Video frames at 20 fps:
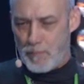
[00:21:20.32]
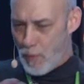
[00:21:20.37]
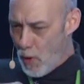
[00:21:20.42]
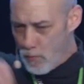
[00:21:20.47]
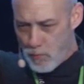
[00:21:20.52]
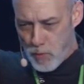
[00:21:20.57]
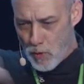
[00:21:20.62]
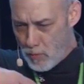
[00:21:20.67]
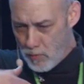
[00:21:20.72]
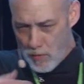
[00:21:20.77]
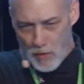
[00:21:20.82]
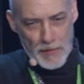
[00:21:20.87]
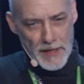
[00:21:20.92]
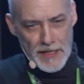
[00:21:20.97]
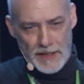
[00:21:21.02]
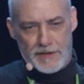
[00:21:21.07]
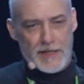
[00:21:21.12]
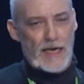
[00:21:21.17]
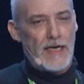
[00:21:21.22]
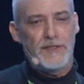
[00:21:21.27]
boom, boom. He'd
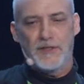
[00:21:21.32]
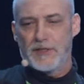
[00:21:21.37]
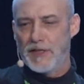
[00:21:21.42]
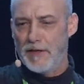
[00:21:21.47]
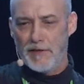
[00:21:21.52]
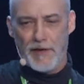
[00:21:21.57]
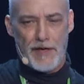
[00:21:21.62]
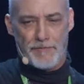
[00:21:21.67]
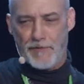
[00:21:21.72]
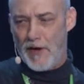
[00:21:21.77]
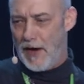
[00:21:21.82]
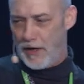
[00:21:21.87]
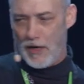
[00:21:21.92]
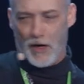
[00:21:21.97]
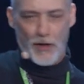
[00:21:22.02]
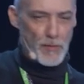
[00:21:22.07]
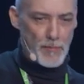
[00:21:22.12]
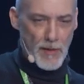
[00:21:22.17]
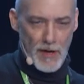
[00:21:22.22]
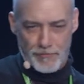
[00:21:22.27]
test it. He'd find all the
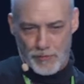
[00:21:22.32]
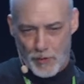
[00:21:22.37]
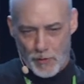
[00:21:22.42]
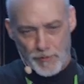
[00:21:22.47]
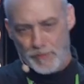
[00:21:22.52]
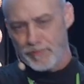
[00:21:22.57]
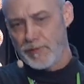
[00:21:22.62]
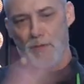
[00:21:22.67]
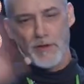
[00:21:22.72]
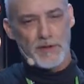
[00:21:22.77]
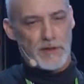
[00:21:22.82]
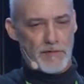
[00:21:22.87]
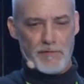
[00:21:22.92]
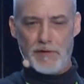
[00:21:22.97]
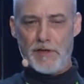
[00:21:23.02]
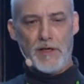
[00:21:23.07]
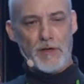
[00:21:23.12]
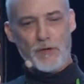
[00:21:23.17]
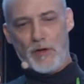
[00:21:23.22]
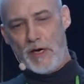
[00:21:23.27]
buffer overflows, everything
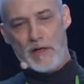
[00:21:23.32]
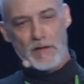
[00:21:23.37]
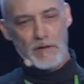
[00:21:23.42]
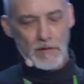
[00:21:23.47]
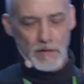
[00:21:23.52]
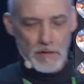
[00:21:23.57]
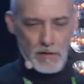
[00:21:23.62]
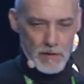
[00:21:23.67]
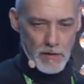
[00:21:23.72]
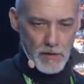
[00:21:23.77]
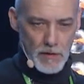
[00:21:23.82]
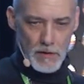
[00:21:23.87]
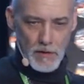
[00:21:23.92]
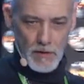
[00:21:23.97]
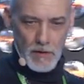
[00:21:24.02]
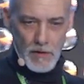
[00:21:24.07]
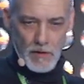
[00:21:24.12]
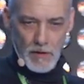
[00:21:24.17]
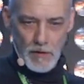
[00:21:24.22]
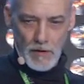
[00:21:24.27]
great.
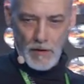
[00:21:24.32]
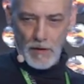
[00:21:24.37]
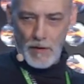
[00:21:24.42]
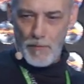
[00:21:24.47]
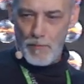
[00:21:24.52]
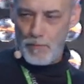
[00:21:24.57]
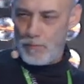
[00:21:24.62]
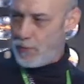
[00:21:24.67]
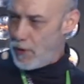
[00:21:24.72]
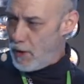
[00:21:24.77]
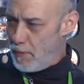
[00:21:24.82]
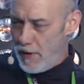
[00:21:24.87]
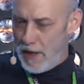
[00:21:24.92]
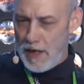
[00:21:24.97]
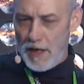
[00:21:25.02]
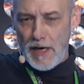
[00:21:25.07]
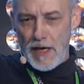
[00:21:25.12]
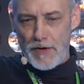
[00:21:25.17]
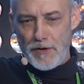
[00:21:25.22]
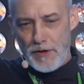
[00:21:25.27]
Put him in
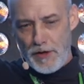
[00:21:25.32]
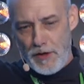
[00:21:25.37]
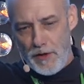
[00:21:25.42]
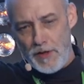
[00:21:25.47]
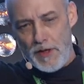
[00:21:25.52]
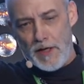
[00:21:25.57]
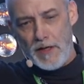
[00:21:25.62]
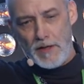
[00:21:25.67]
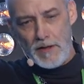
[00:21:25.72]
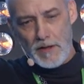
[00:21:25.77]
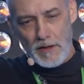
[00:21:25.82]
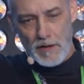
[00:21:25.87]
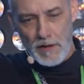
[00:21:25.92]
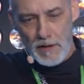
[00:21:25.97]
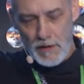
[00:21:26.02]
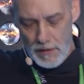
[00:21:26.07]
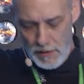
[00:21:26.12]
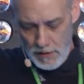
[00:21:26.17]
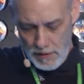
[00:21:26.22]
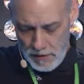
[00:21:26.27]
another unit
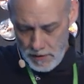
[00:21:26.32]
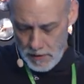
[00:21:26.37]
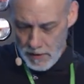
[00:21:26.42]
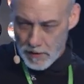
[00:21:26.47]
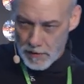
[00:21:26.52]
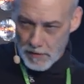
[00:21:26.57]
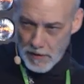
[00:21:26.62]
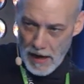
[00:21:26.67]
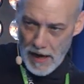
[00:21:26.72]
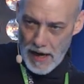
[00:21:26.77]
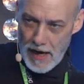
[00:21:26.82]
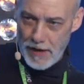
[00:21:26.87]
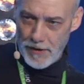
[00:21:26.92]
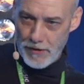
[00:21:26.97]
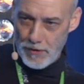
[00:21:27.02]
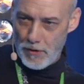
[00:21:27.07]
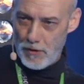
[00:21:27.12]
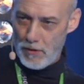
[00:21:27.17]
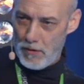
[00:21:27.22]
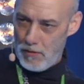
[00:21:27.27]
to
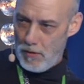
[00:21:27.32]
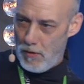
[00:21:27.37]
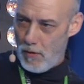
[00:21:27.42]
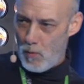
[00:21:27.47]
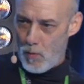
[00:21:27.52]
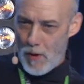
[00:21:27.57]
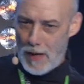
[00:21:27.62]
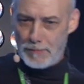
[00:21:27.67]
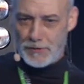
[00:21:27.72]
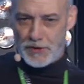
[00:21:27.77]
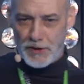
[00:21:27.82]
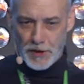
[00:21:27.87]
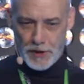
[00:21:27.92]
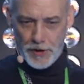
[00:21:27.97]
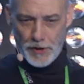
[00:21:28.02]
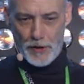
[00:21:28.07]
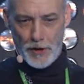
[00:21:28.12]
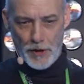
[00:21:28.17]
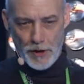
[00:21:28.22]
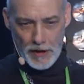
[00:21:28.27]
handle web
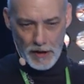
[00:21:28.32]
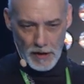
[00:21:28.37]
security.